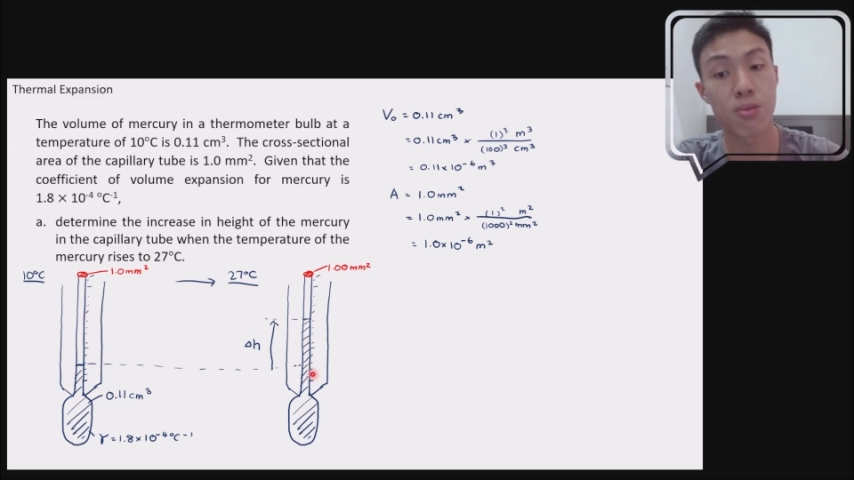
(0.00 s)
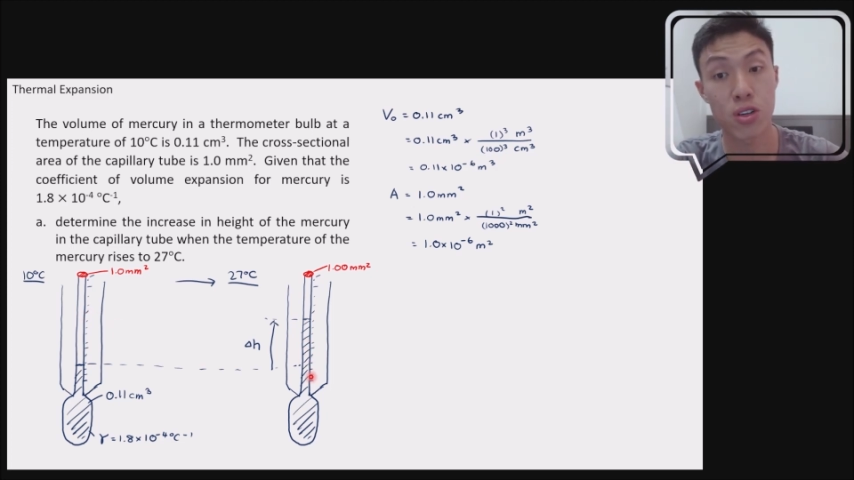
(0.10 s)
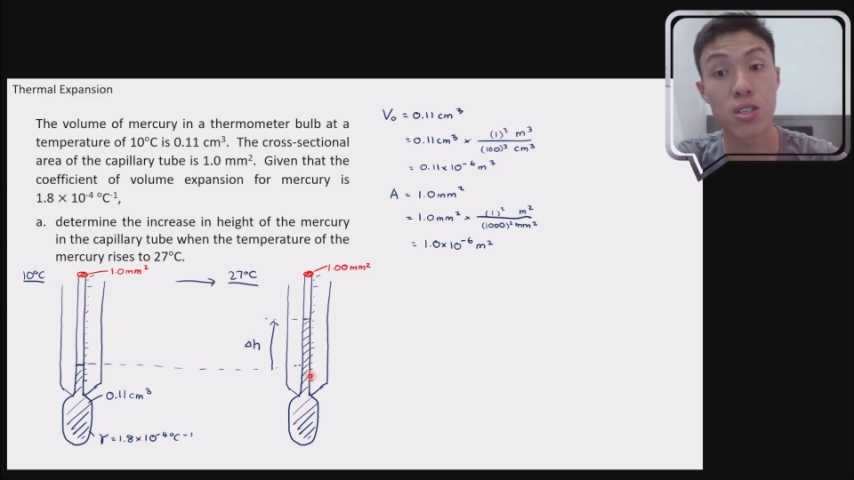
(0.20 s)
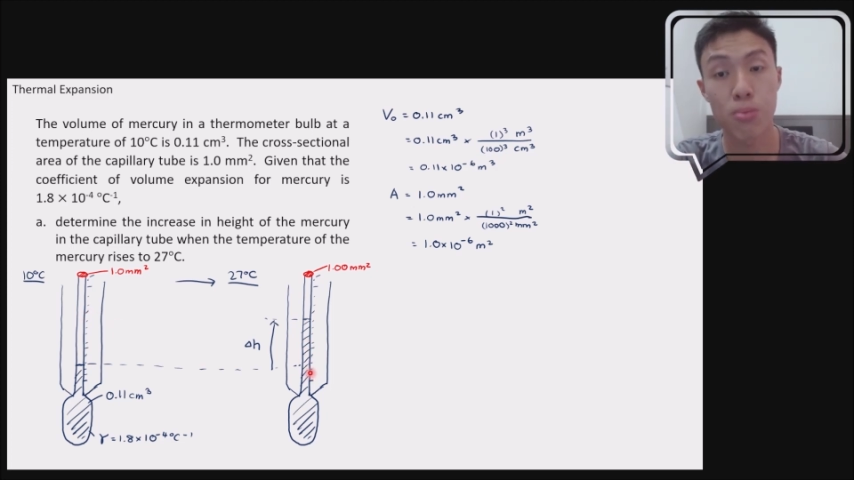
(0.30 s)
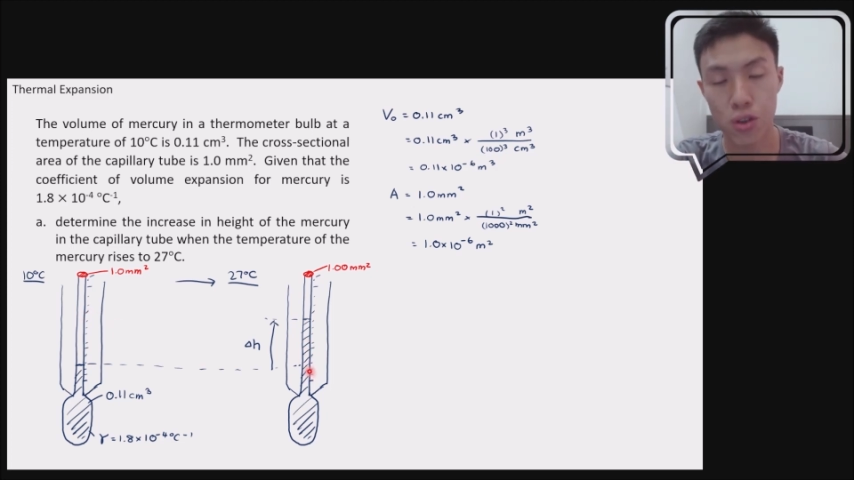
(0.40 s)

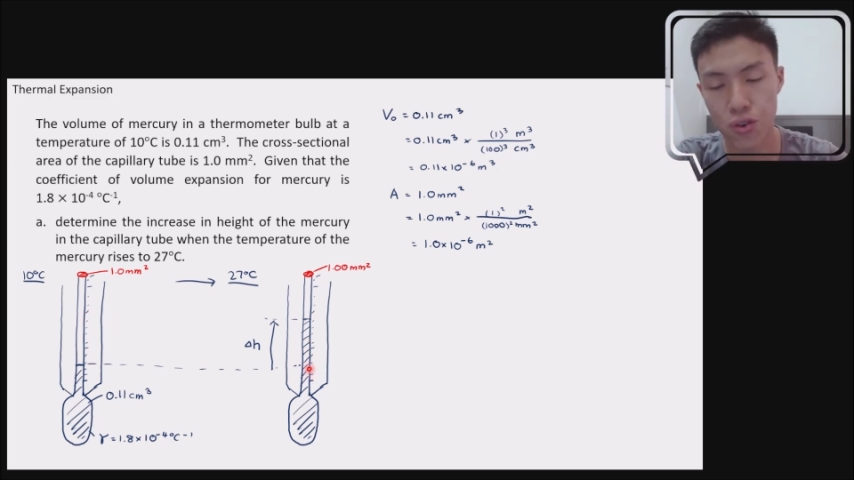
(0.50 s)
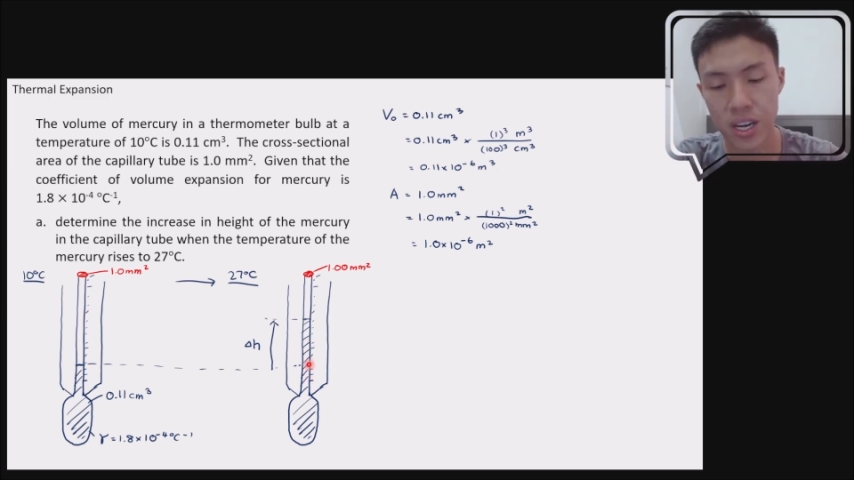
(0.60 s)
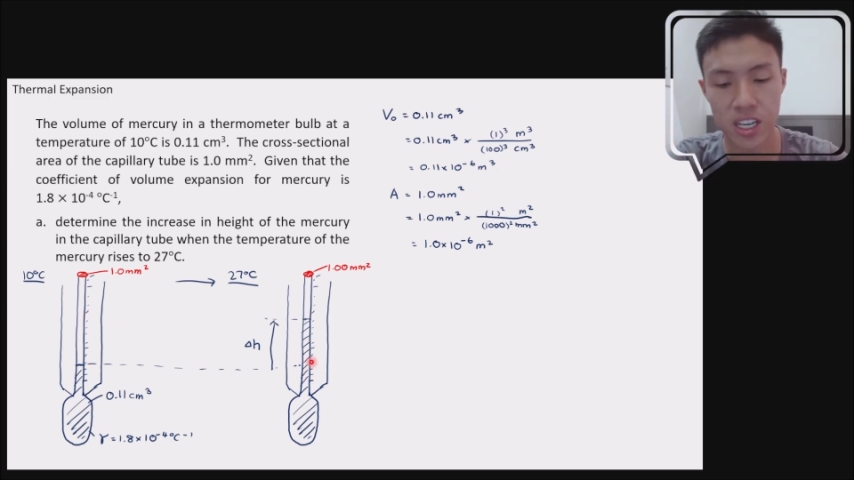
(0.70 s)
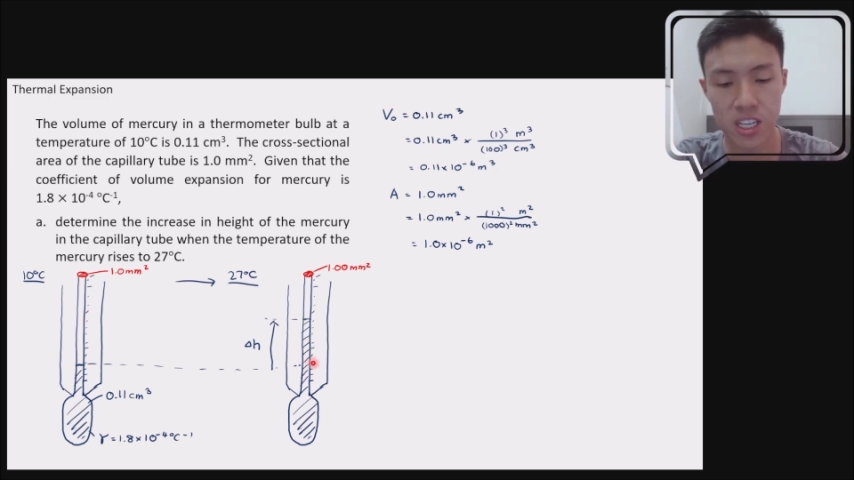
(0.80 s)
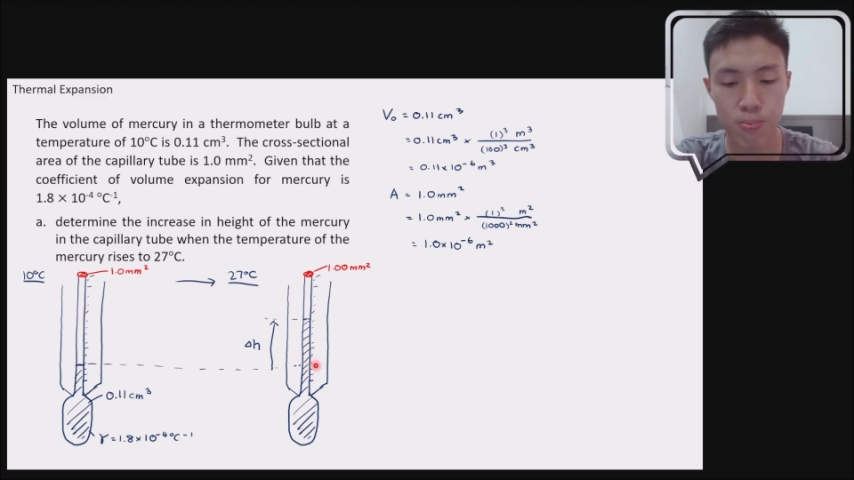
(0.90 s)
because the mercury
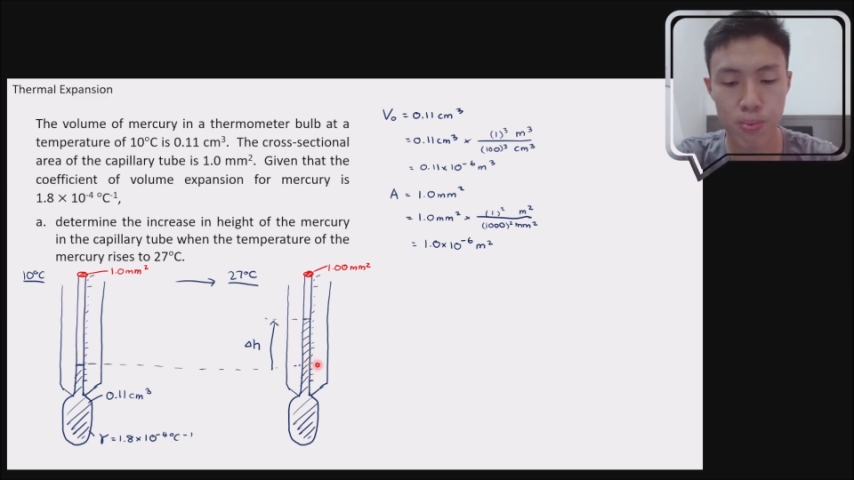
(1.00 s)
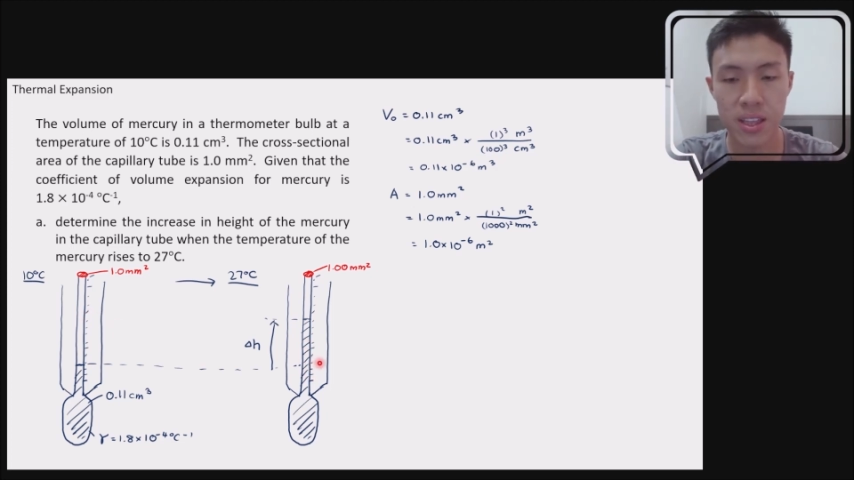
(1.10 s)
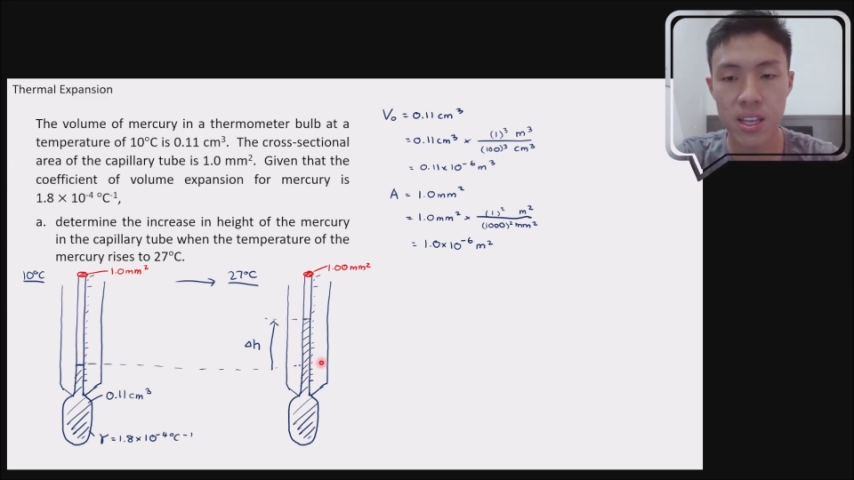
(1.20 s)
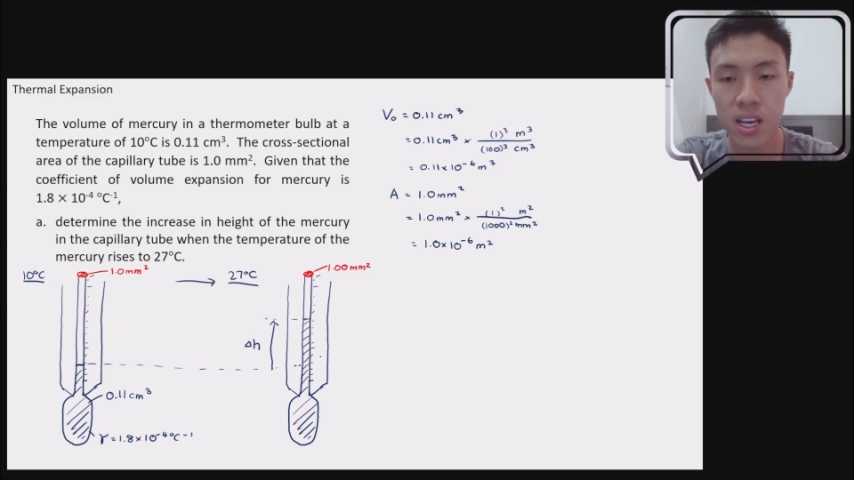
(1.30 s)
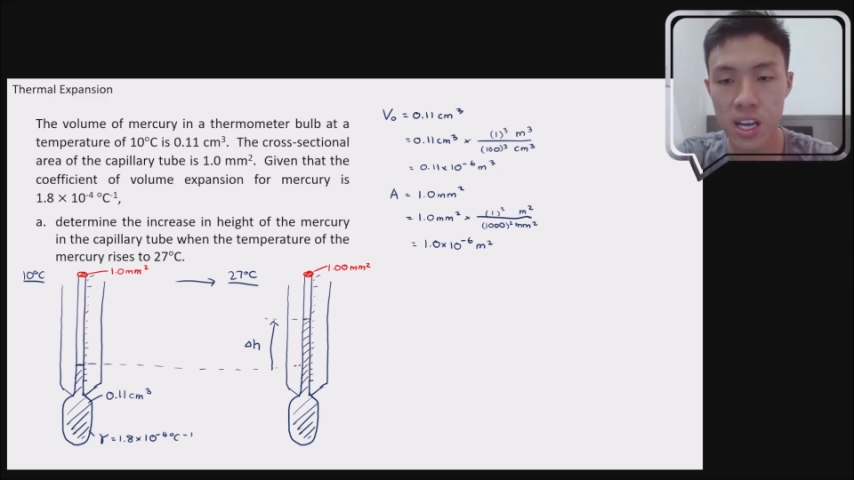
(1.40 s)

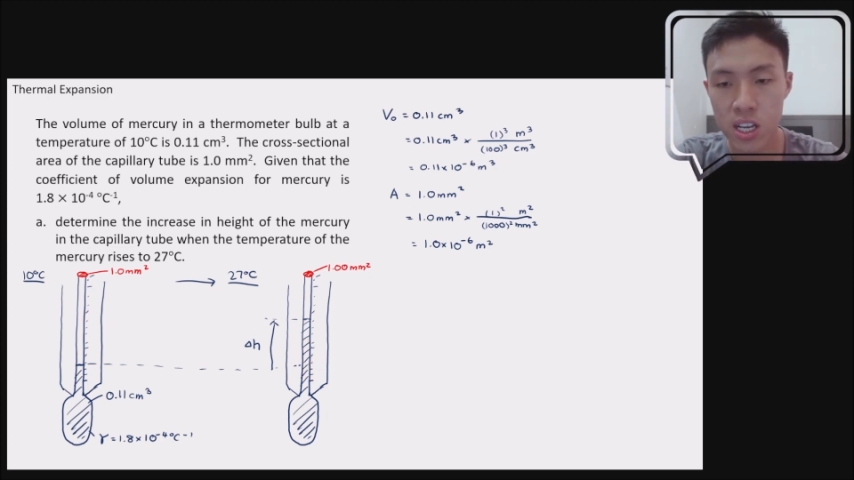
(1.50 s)
expands.